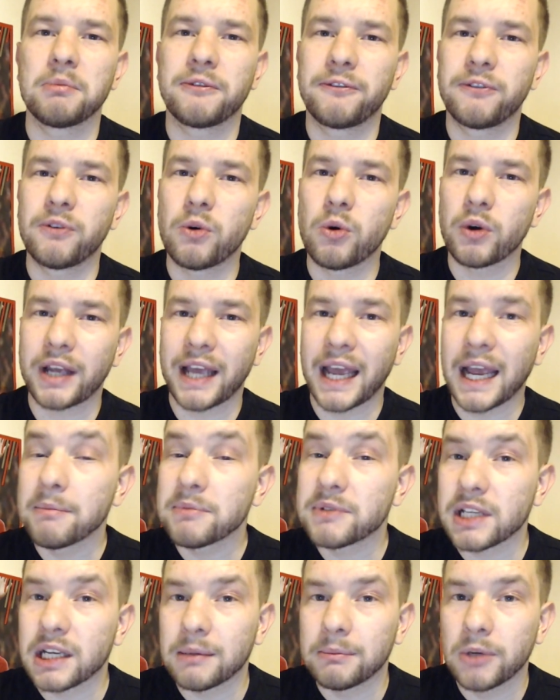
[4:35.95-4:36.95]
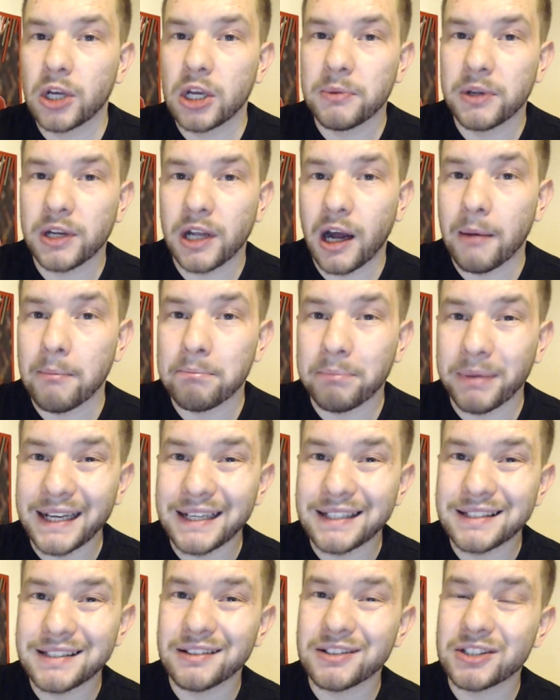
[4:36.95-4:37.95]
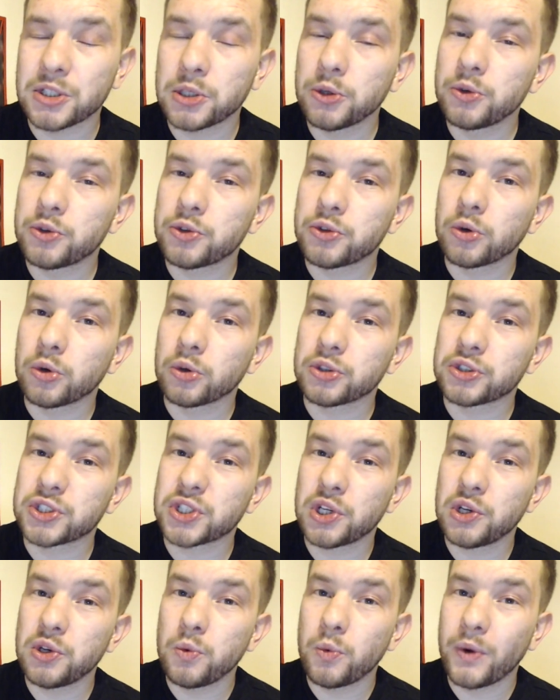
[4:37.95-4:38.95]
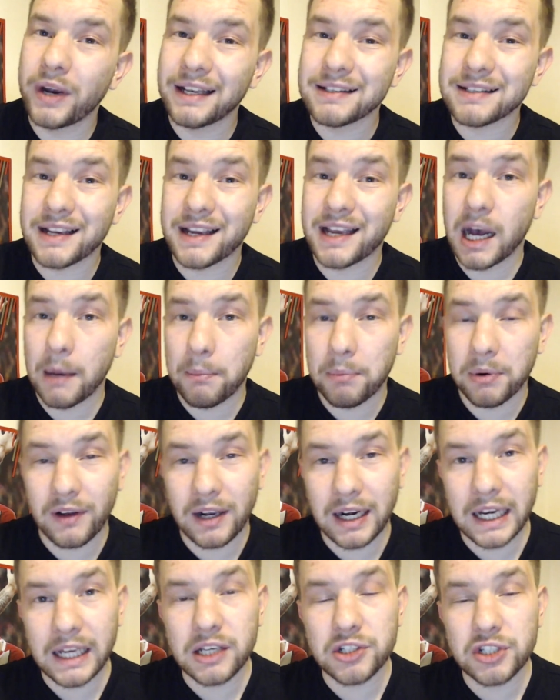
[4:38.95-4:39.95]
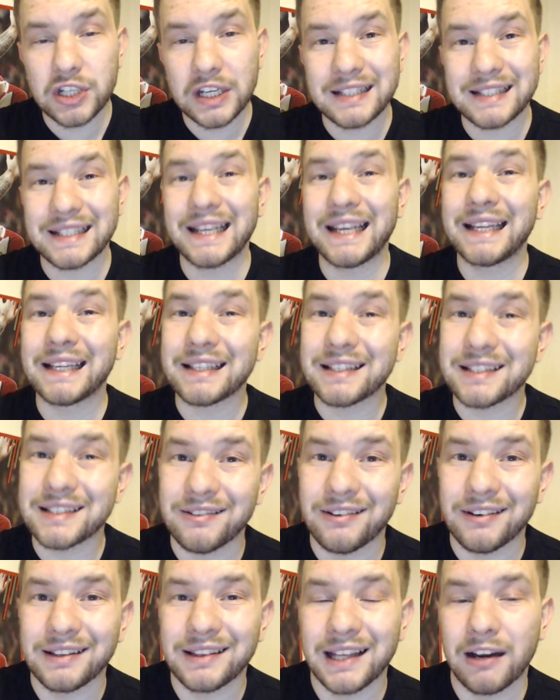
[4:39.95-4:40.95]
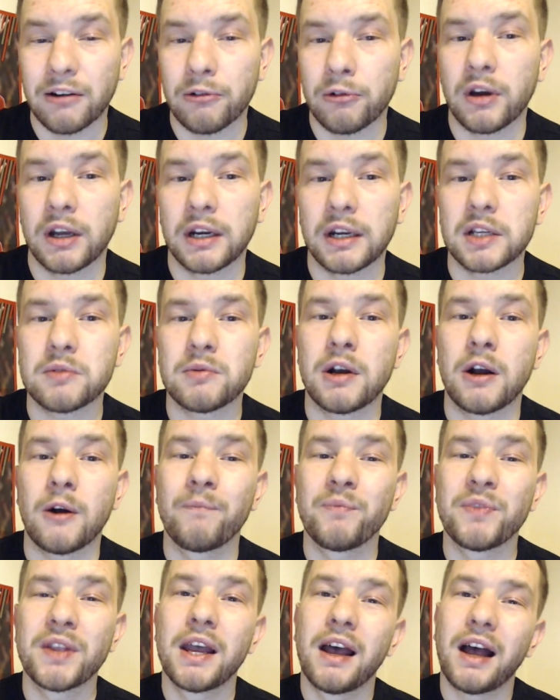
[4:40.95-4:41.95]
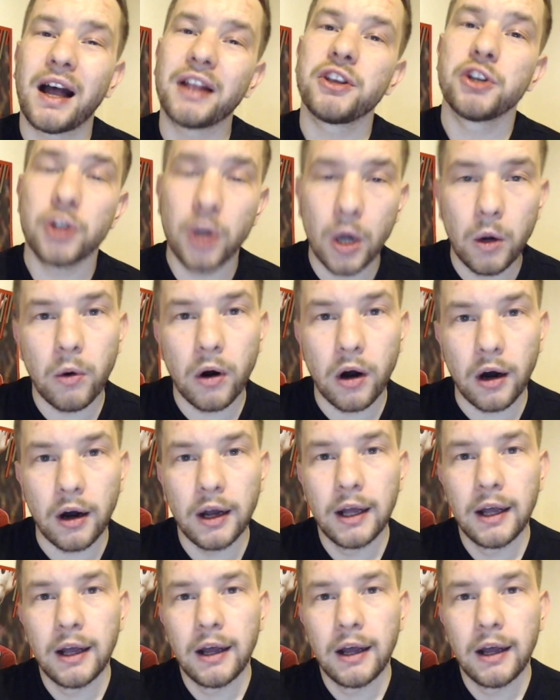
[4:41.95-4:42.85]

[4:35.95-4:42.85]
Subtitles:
4 games at the moment, unbeaten, 2 draws, 2 wins, a couple of clean sheets inside that run as well. And you know what?